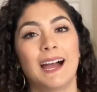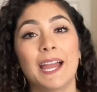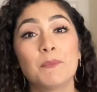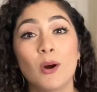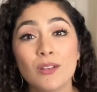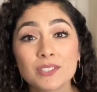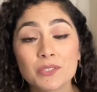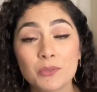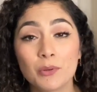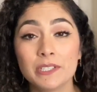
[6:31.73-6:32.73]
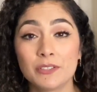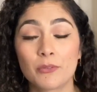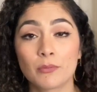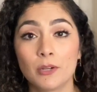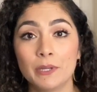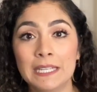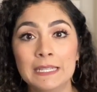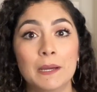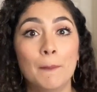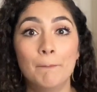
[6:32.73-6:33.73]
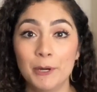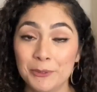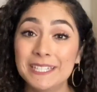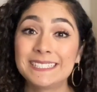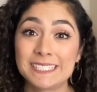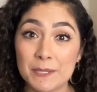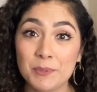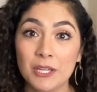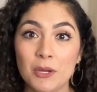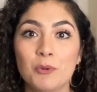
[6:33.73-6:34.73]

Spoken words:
I'm also going to throw in a bonus tip here,